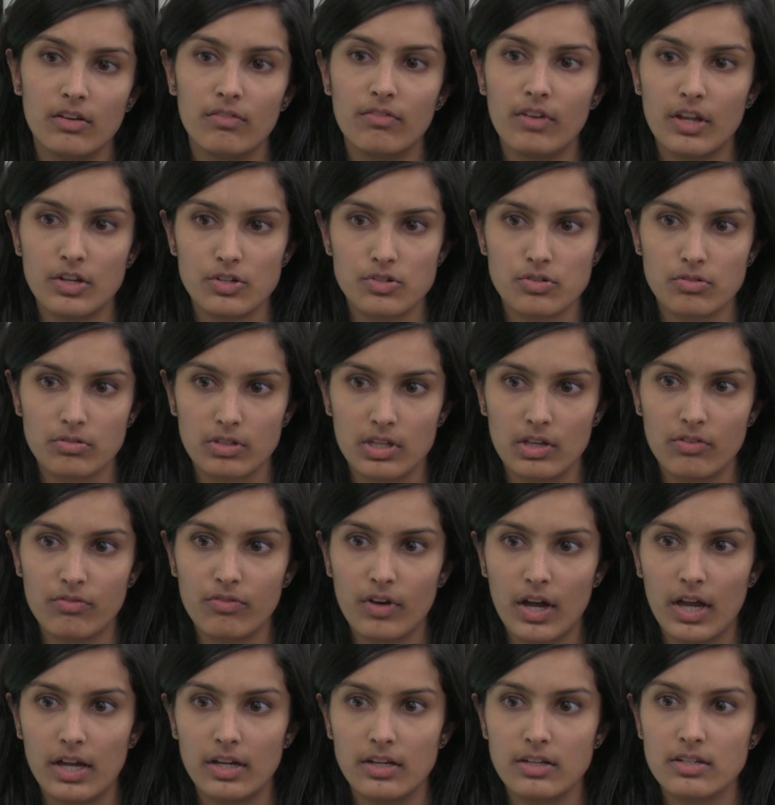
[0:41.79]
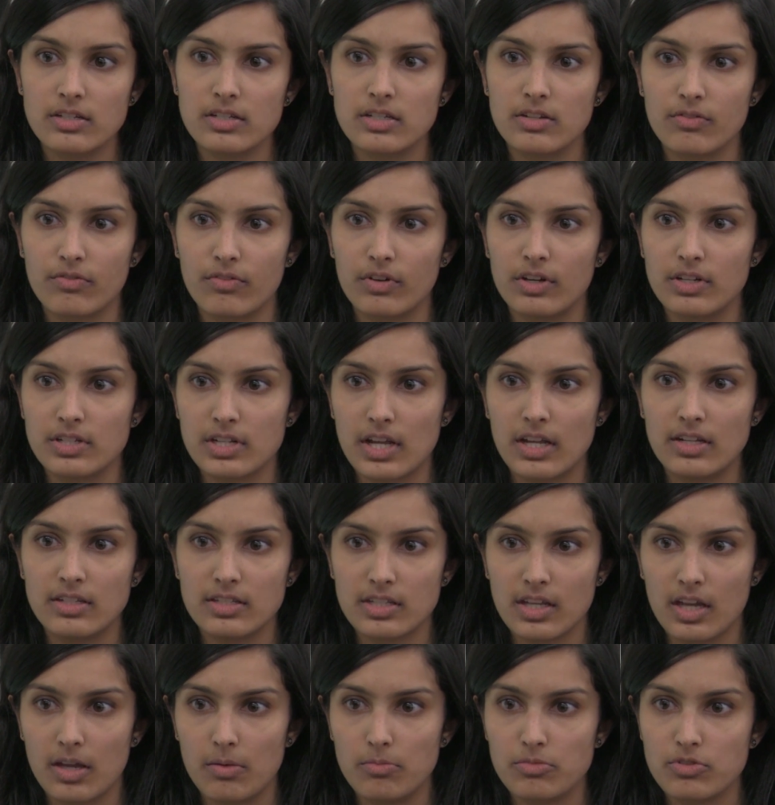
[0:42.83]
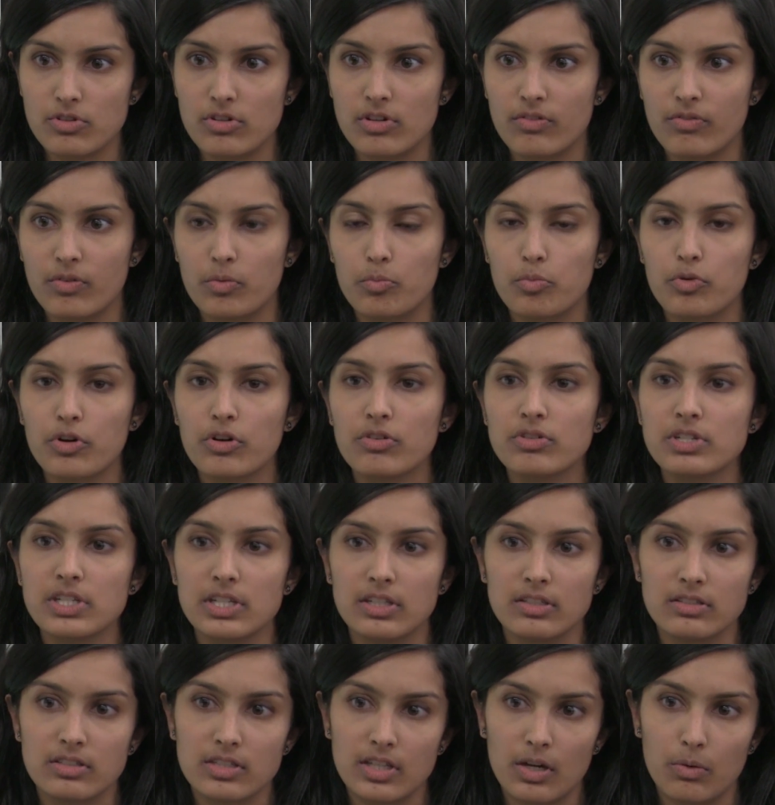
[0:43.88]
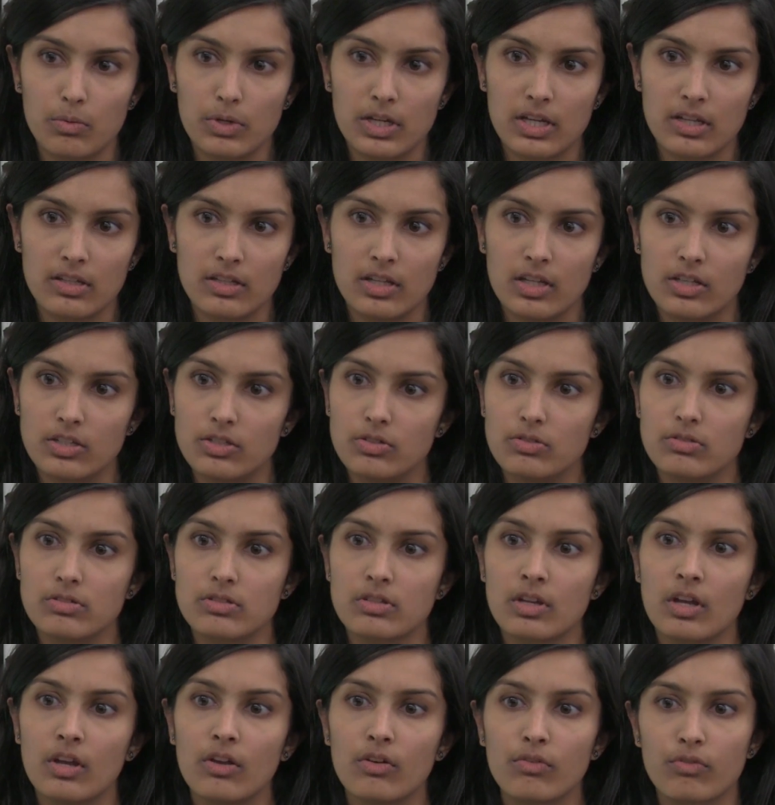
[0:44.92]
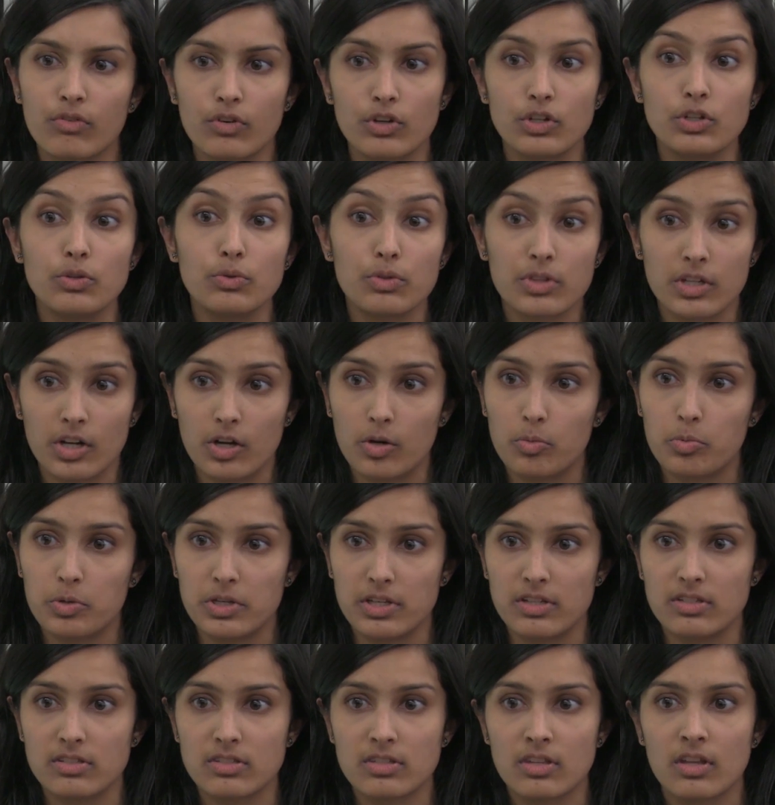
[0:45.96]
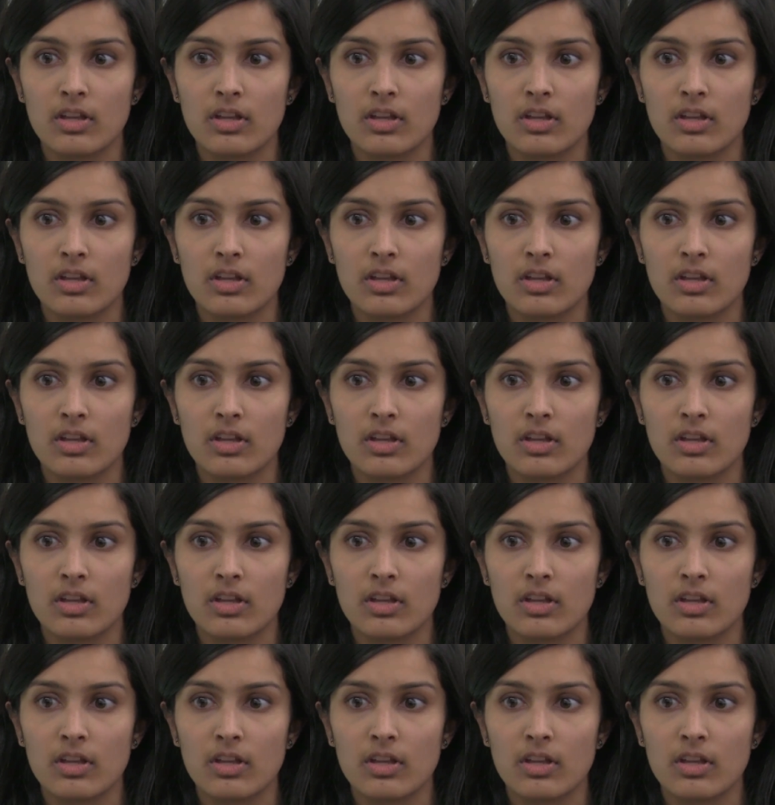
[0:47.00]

eventually find different enzymes or different proteins that we can then use for new therapies.